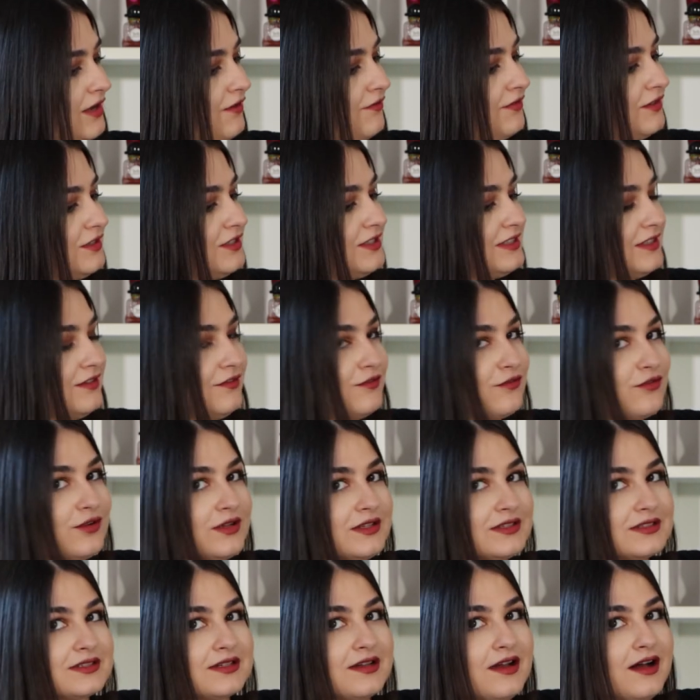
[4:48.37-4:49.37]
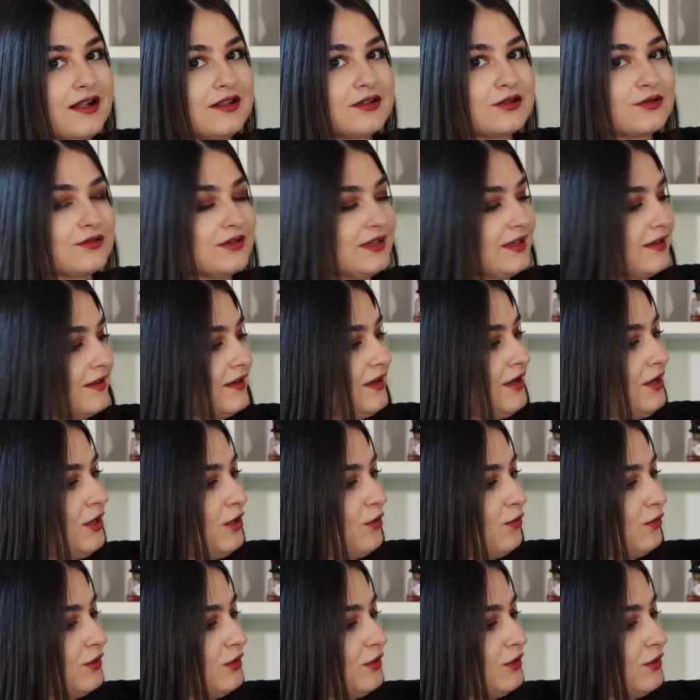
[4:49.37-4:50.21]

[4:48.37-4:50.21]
have the different coloring,